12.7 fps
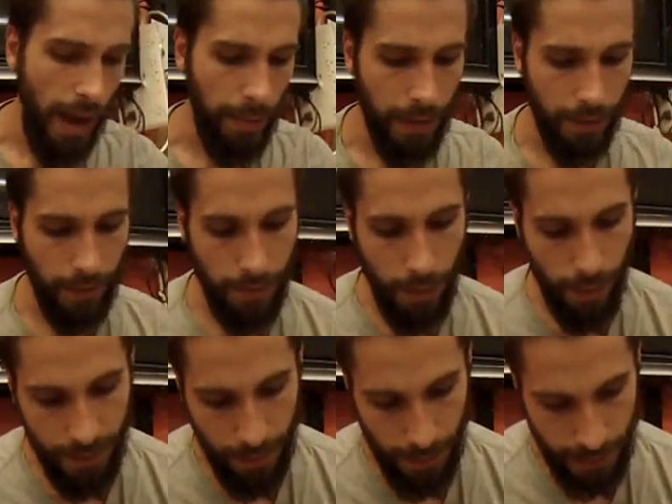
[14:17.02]
I'm going to
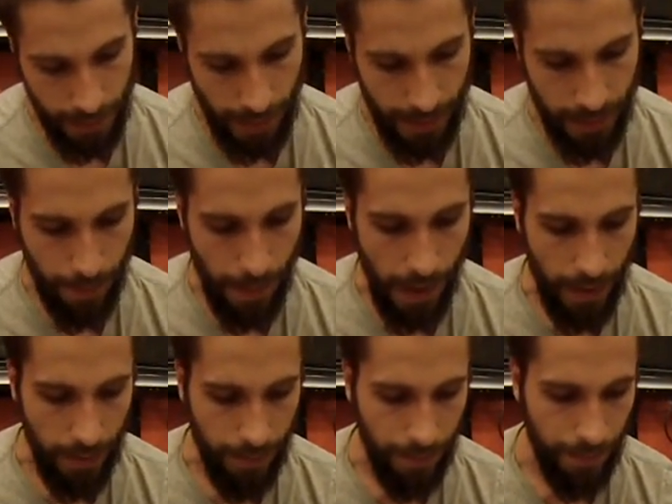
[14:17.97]
remove some of this clay at the
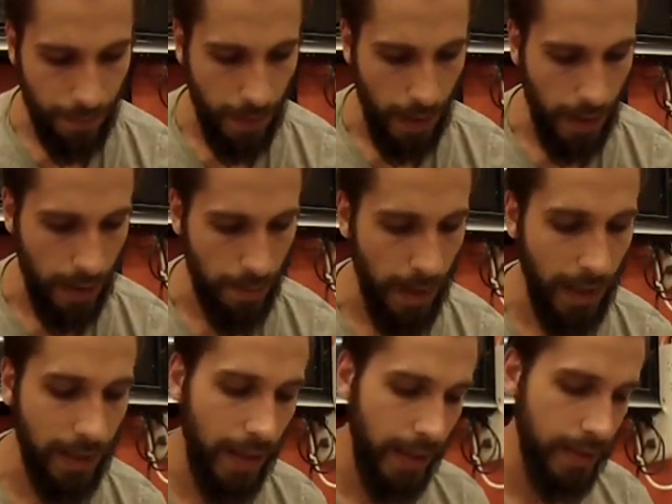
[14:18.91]
bottom. My
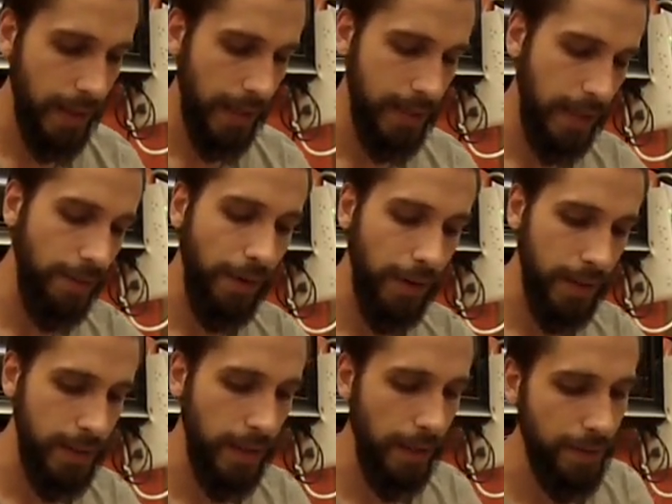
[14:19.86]
clay is, like I said, very
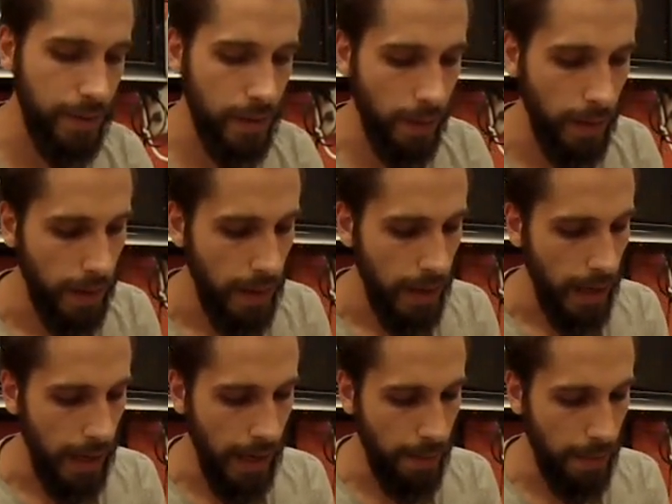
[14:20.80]
stiff, so
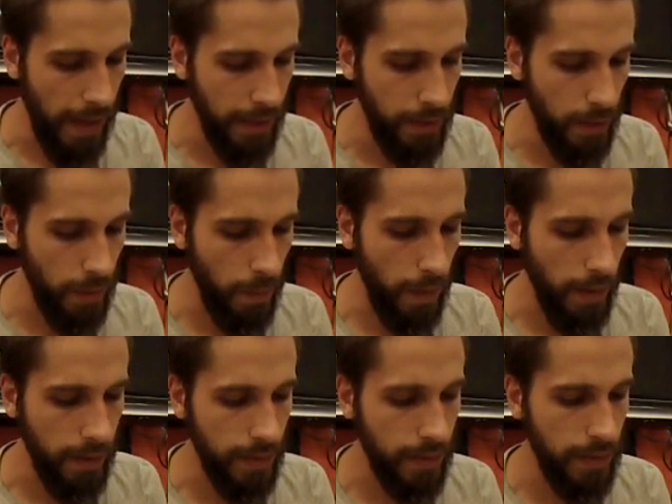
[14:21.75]
I don't
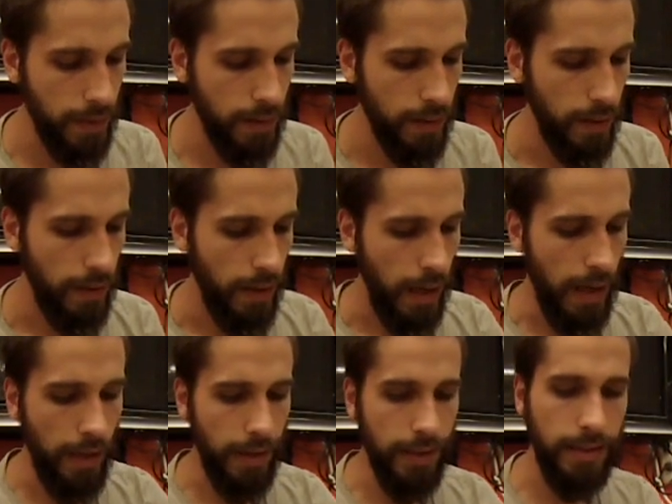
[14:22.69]
want
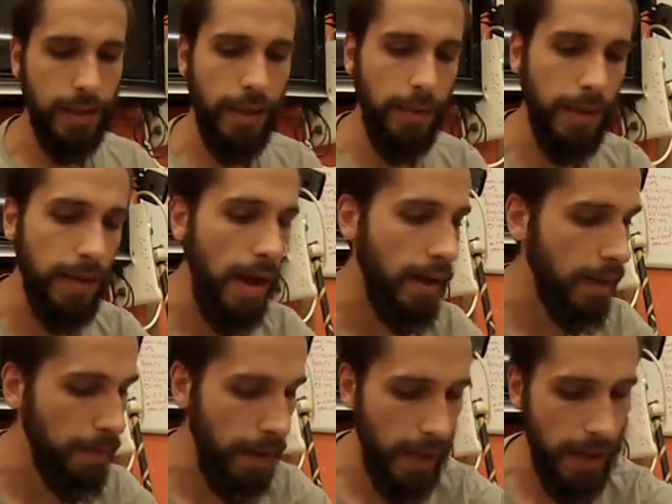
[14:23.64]
this clay to be
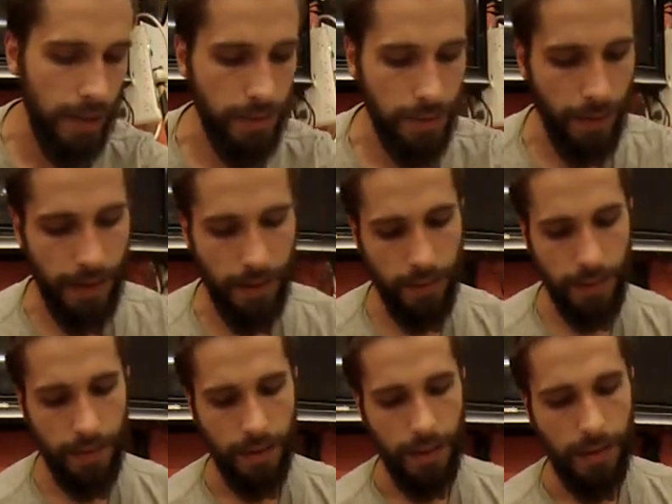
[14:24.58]
knocking my hands around.